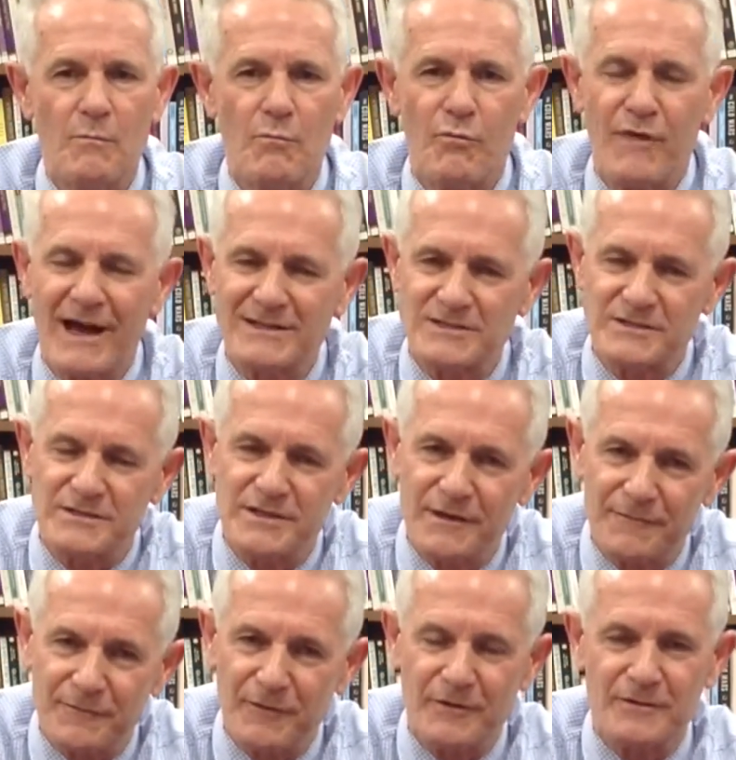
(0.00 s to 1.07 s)
That's
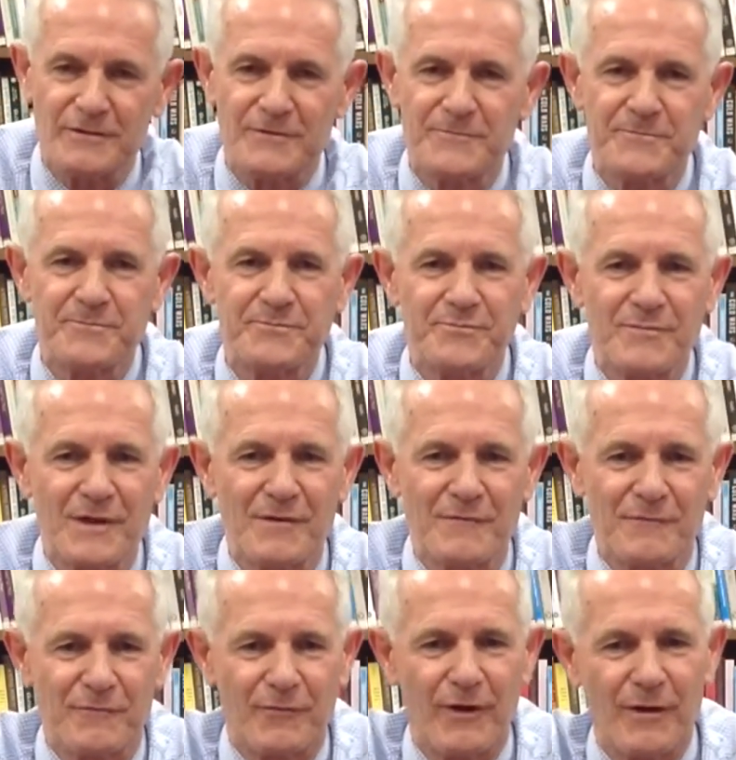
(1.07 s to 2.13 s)
different
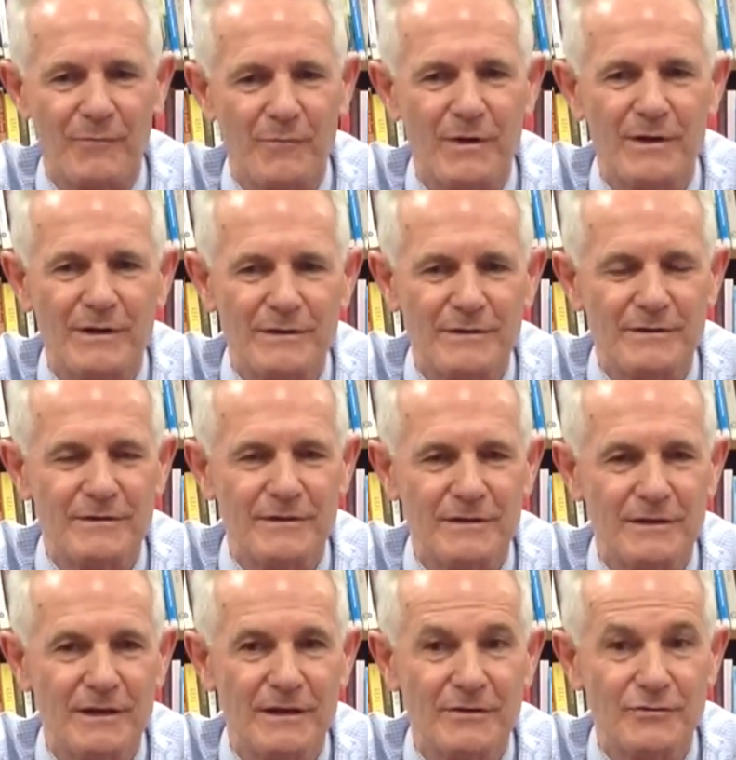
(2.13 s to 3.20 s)
from
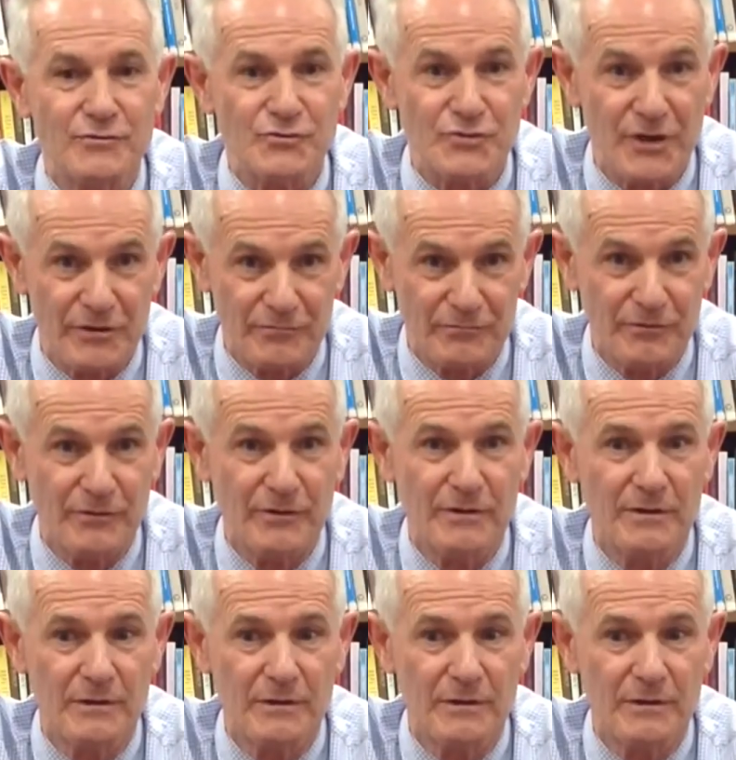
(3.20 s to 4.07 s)
the general